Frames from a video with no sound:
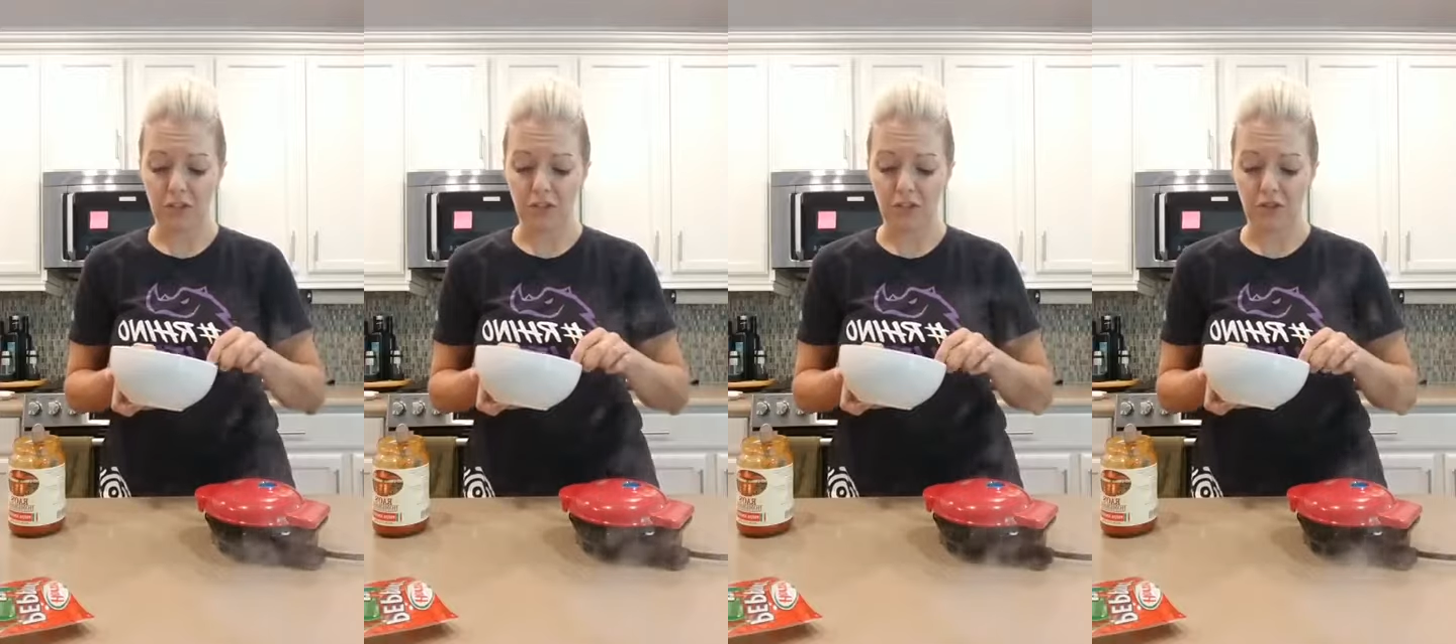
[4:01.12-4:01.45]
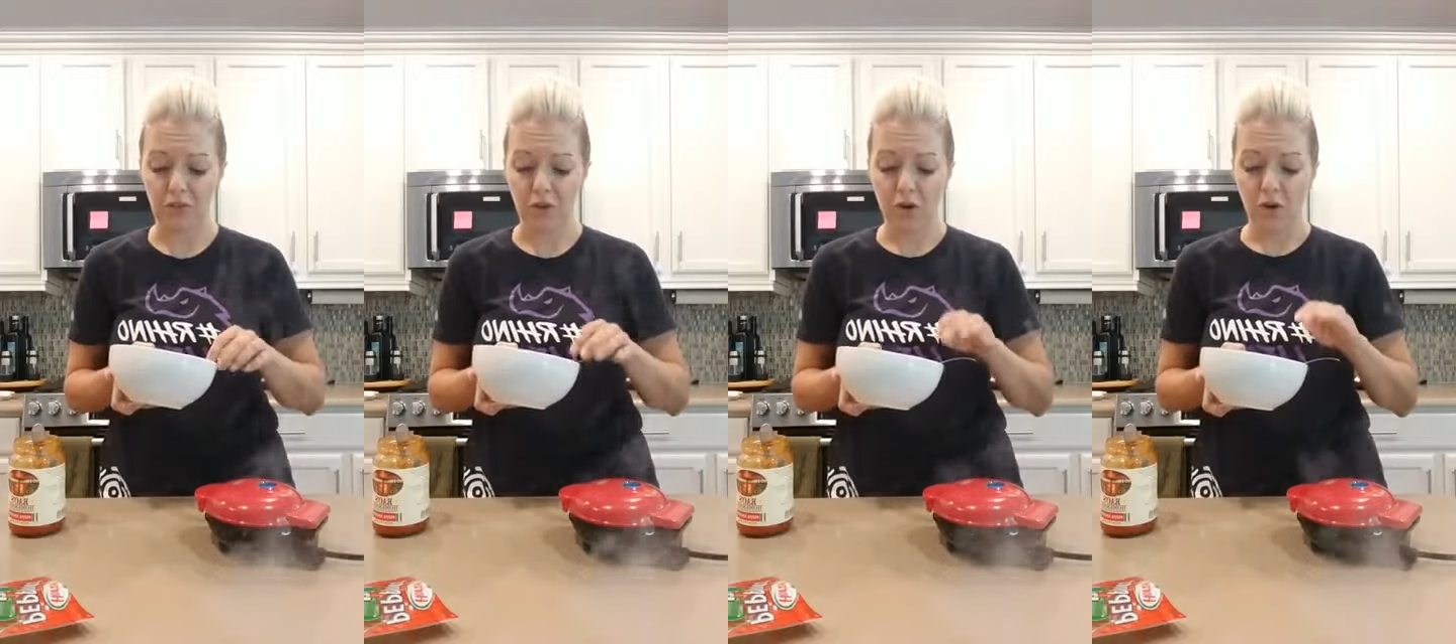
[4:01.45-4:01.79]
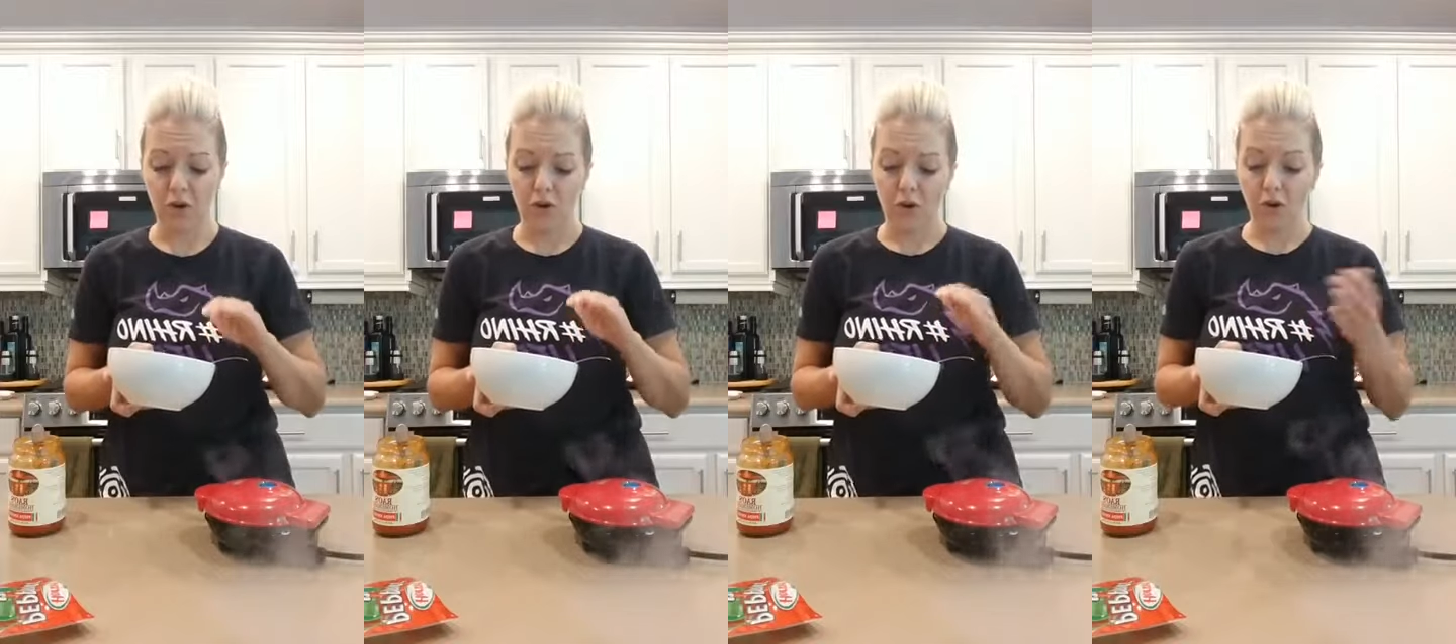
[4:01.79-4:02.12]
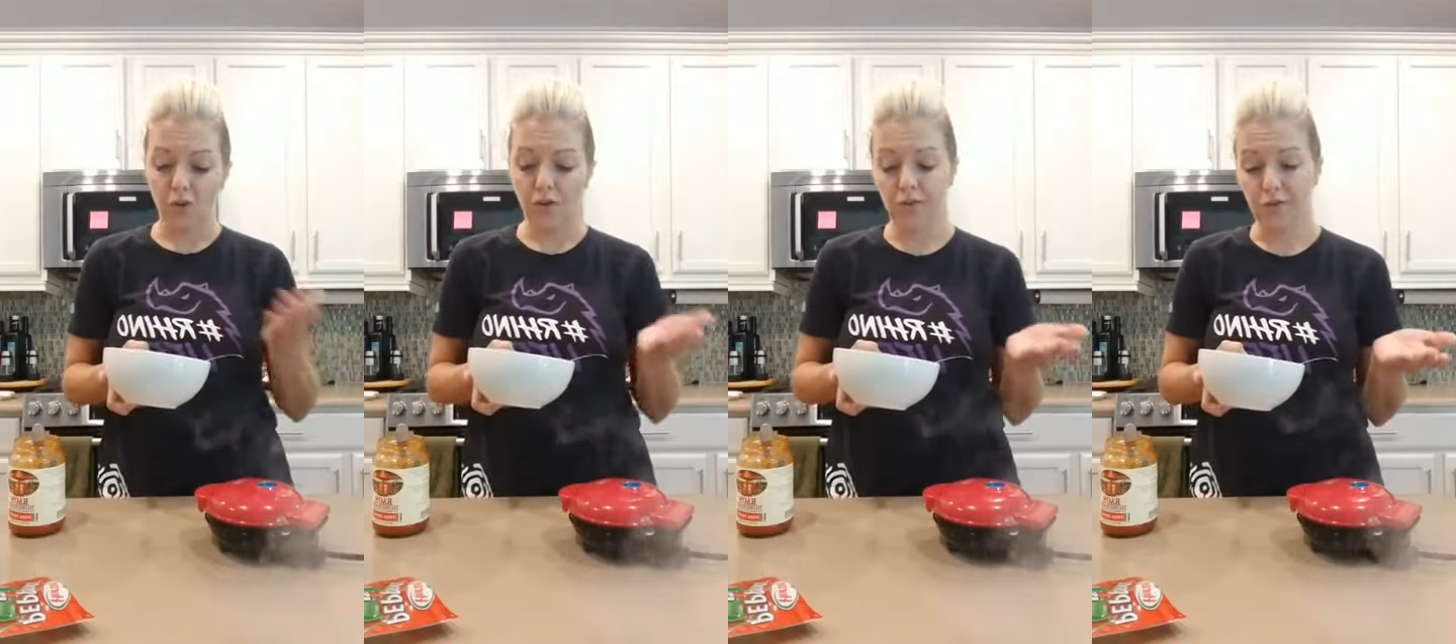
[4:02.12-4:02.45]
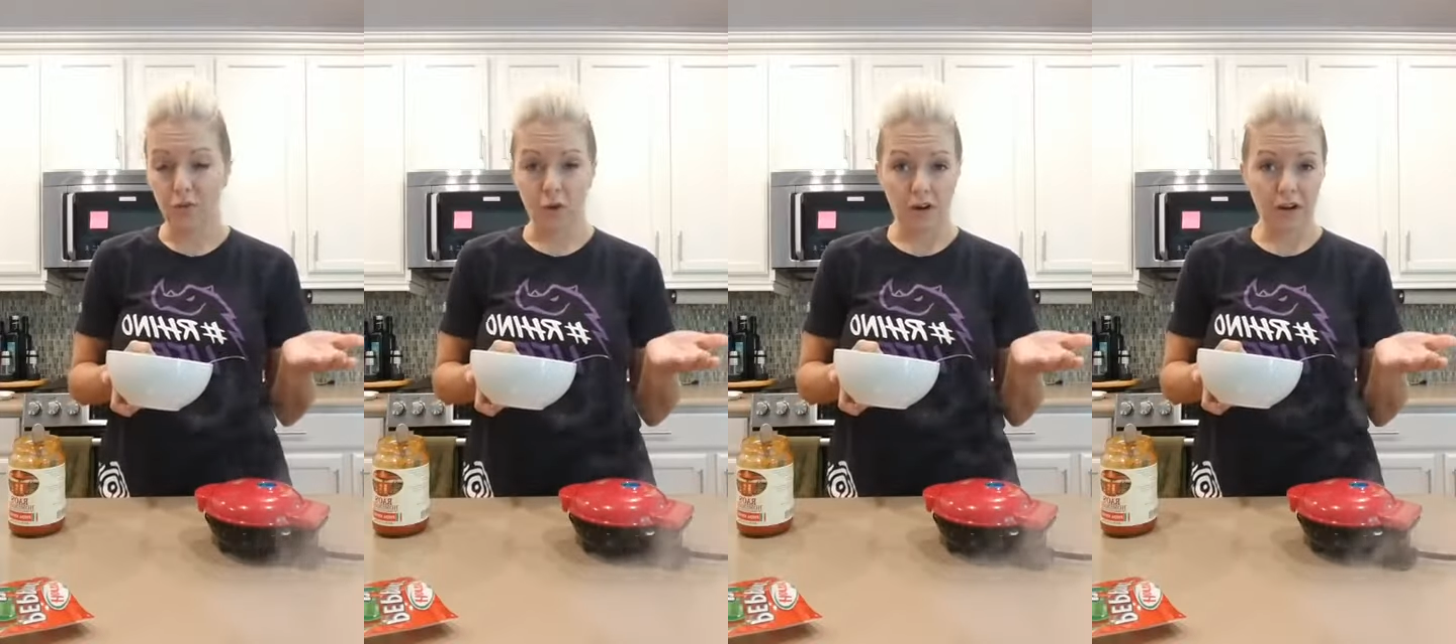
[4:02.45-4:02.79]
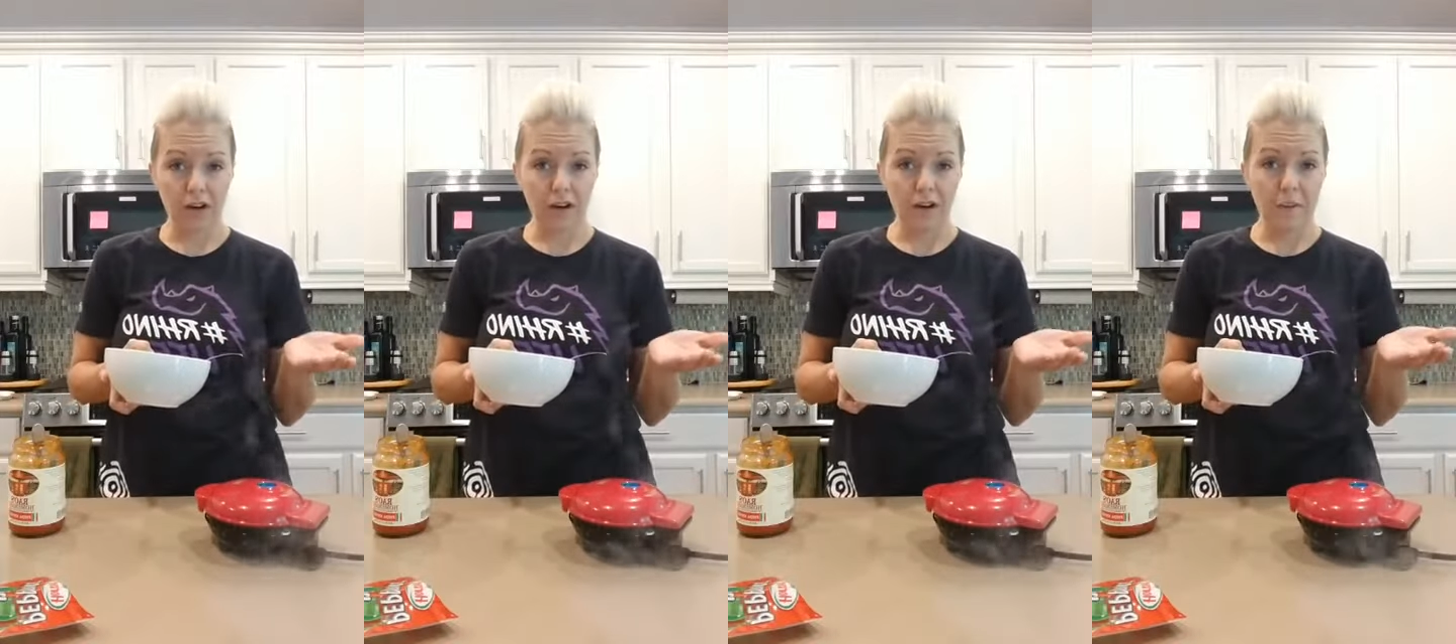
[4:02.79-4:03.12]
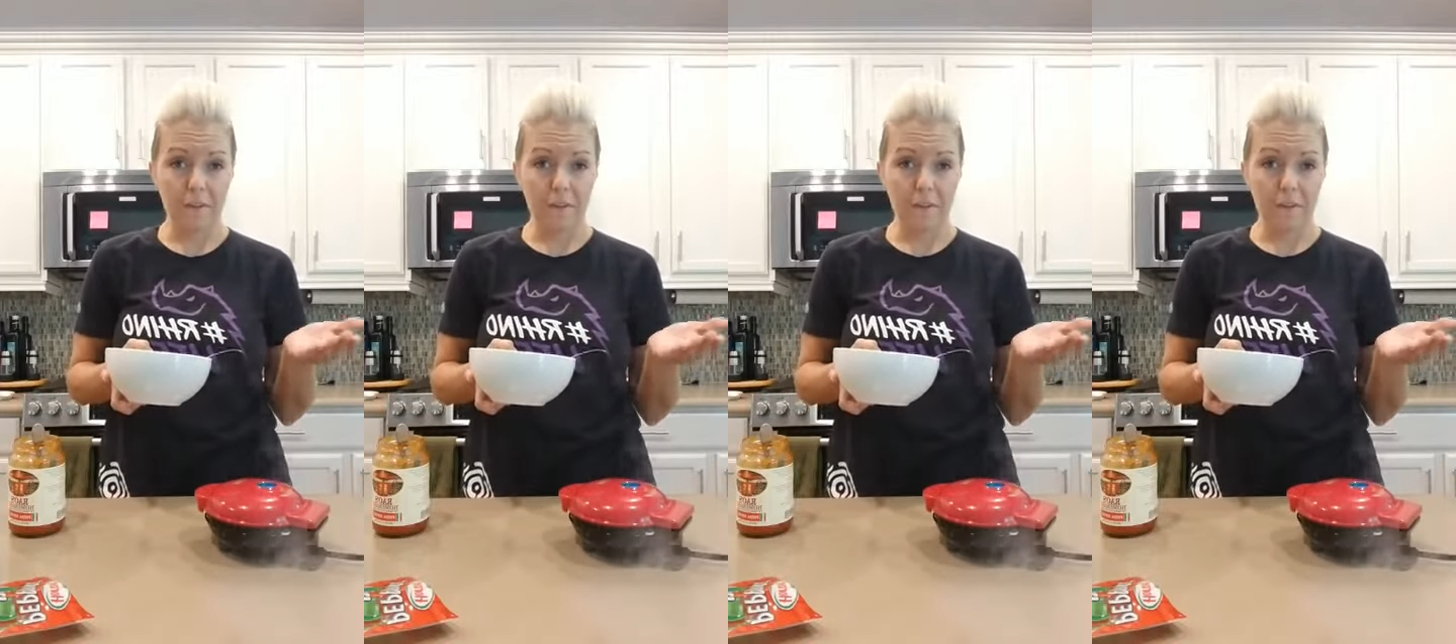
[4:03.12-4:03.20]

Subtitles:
do 4,